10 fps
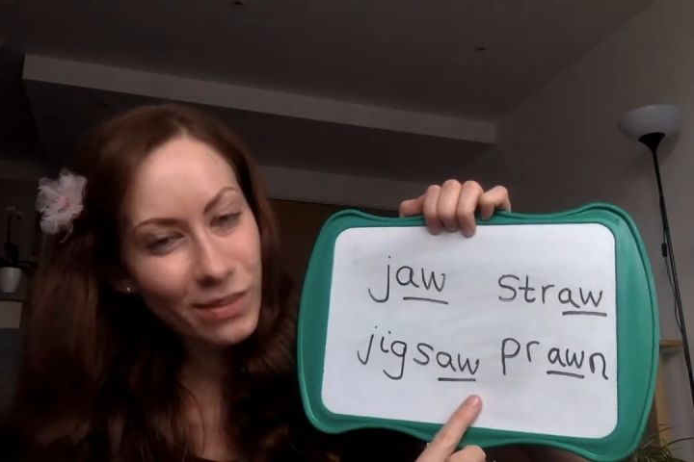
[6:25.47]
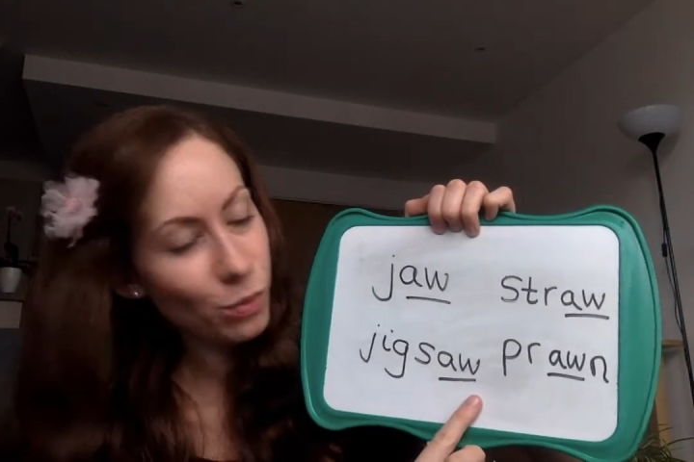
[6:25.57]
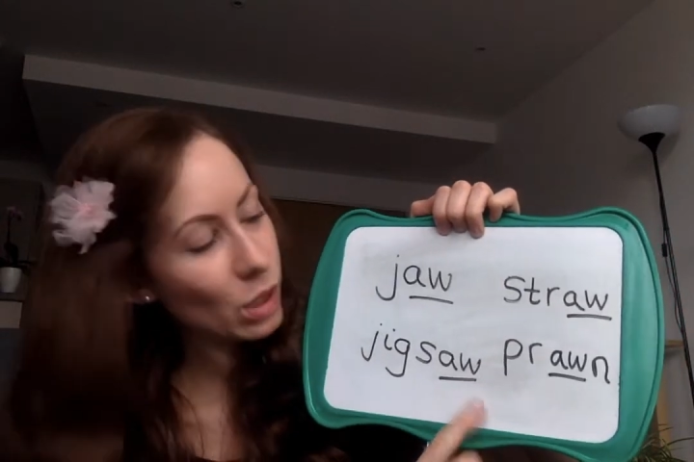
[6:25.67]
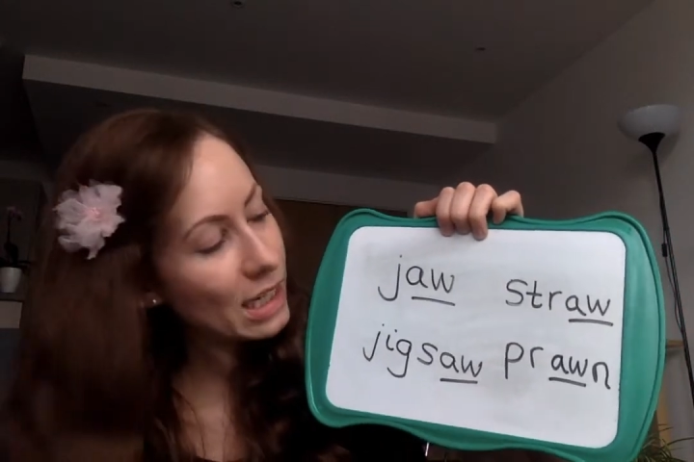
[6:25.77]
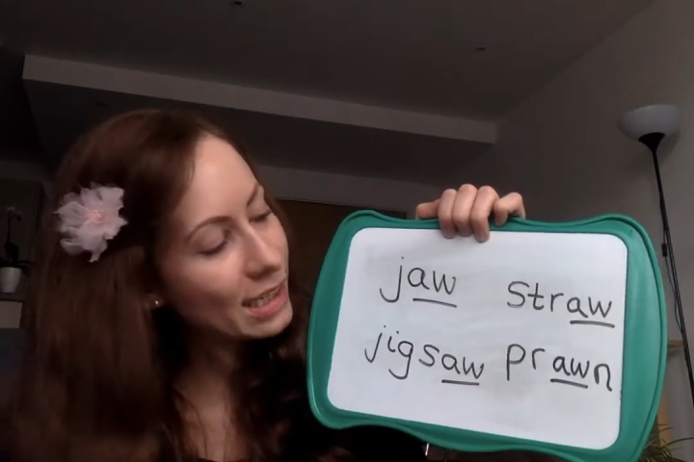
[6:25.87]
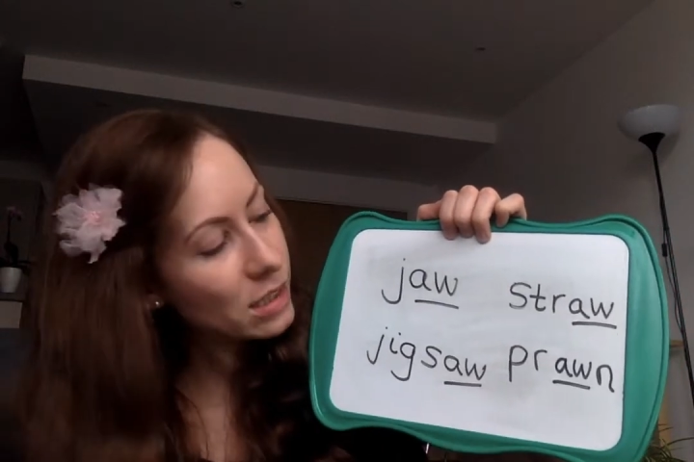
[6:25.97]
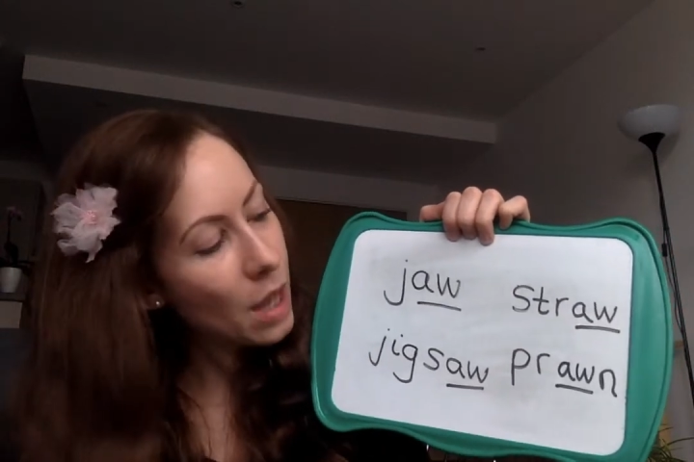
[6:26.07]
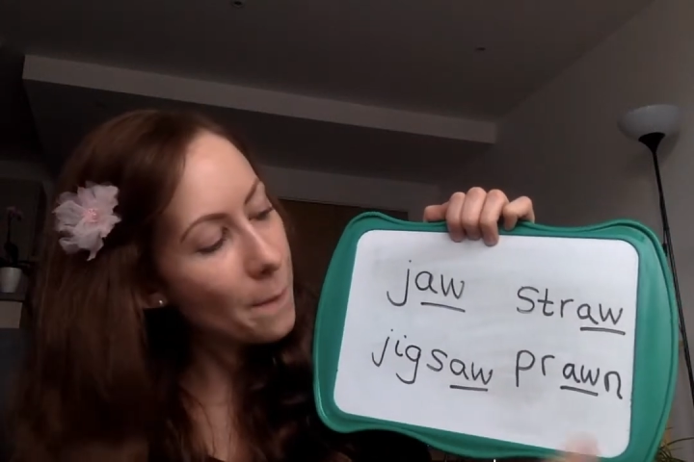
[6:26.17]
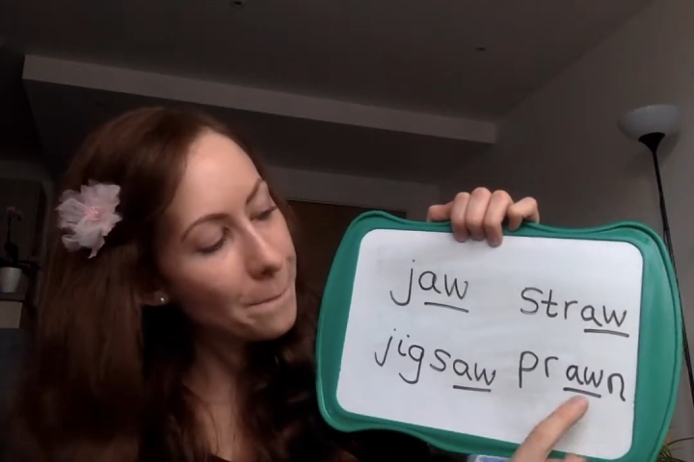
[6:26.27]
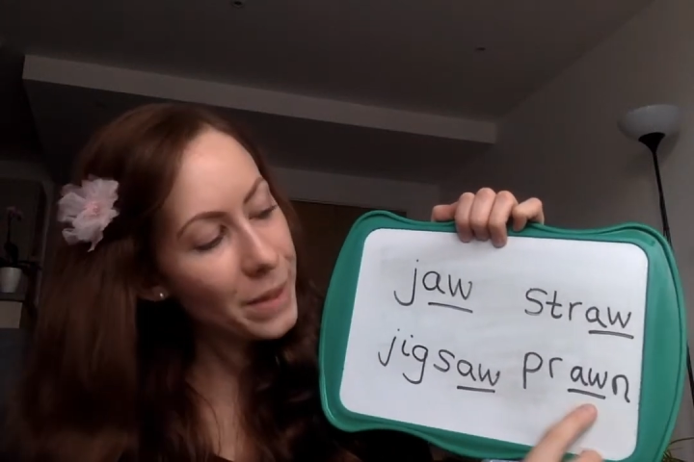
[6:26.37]
words,
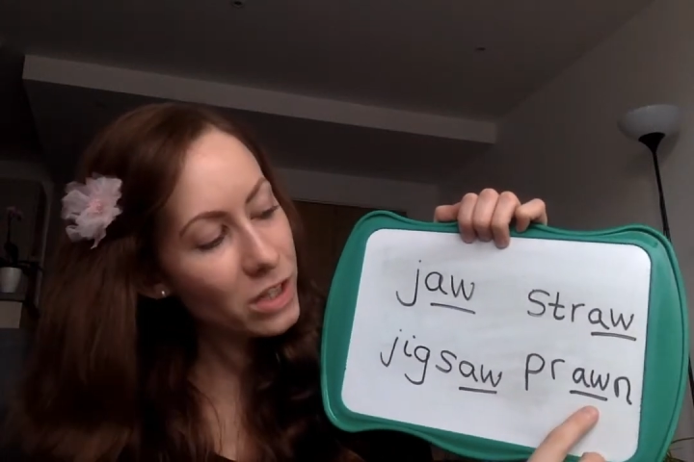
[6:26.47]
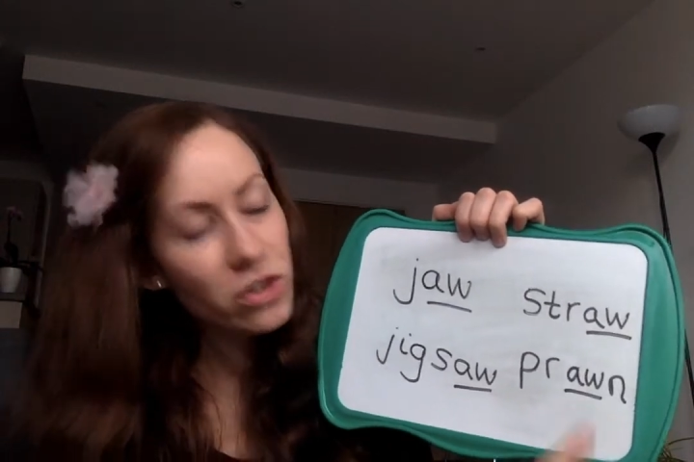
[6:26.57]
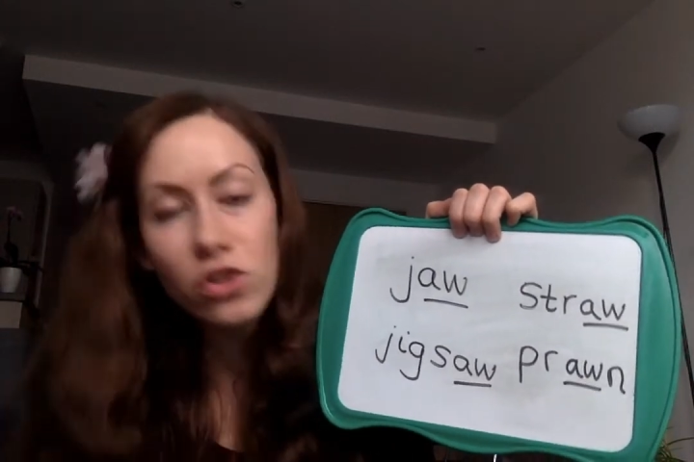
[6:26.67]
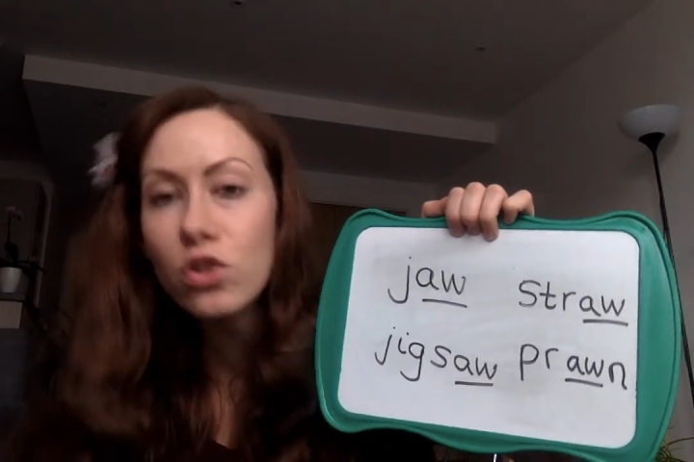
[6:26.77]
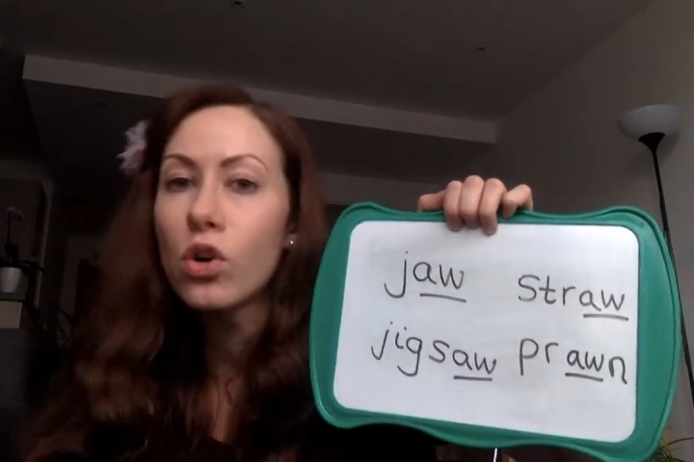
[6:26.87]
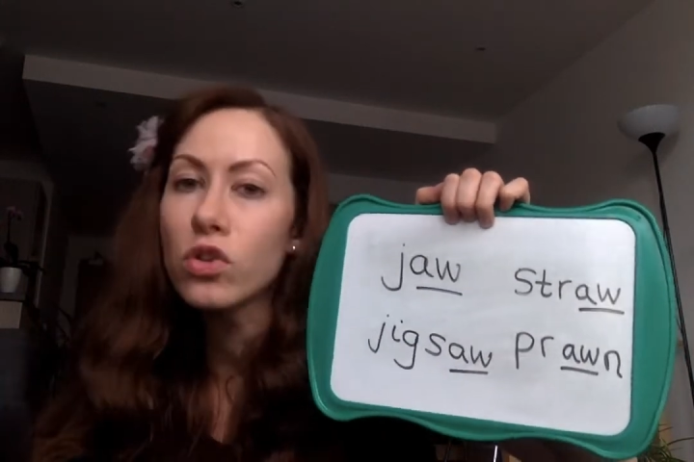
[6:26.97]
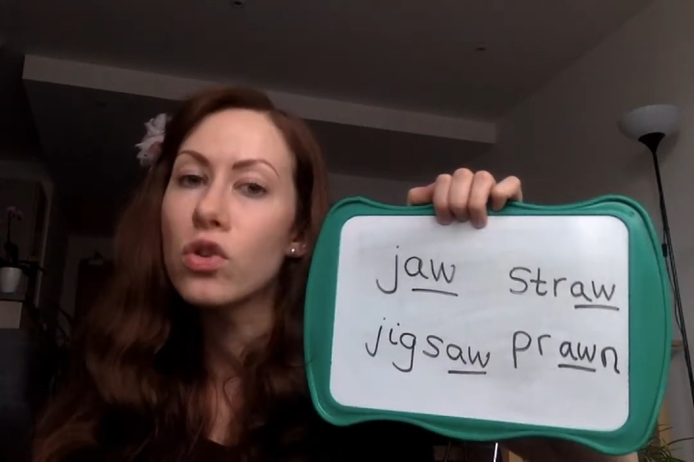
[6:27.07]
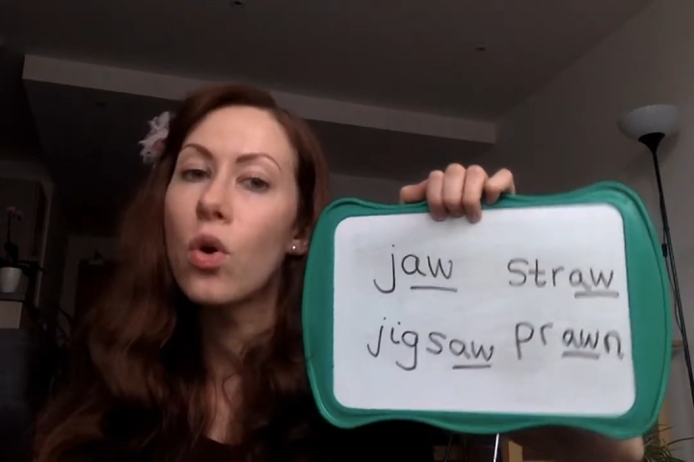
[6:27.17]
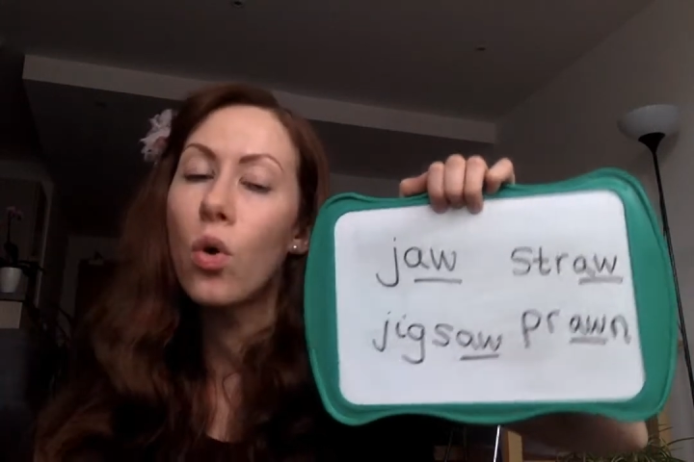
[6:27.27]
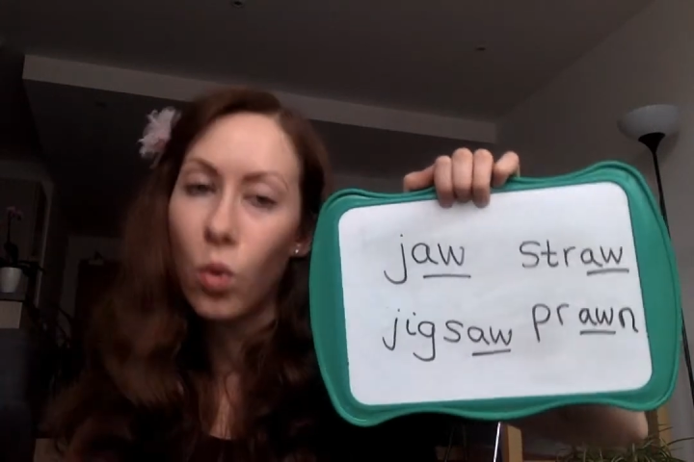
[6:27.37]
but not
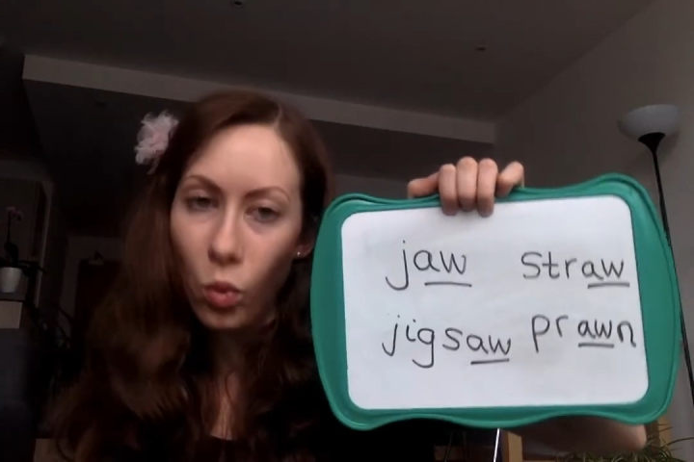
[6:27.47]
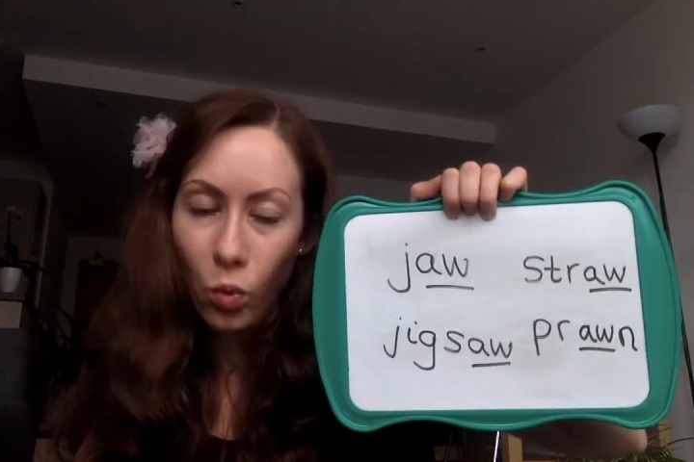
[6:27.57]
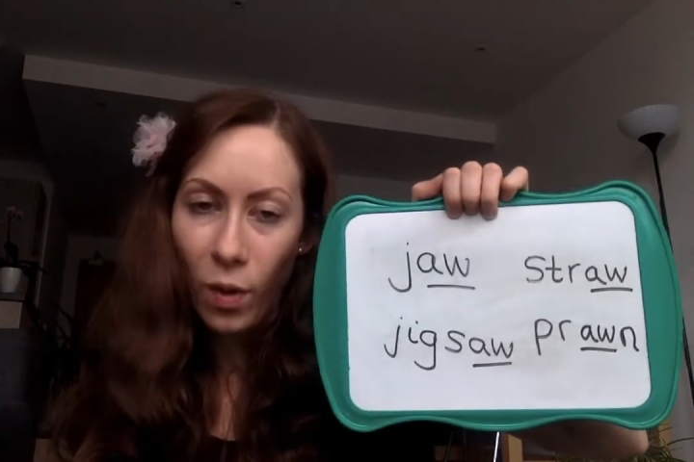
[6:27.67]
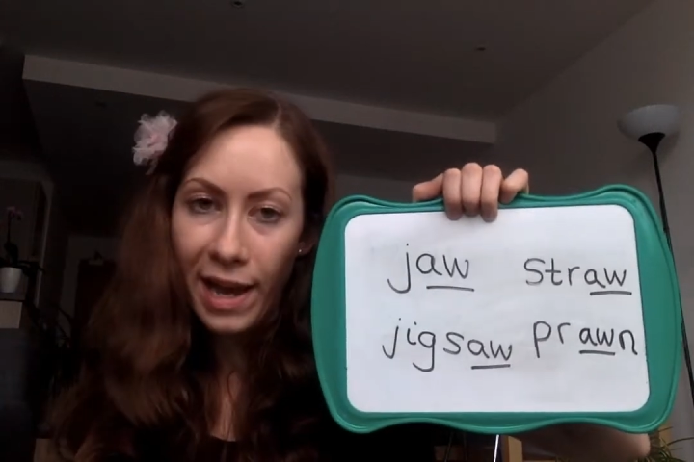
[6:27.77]
always.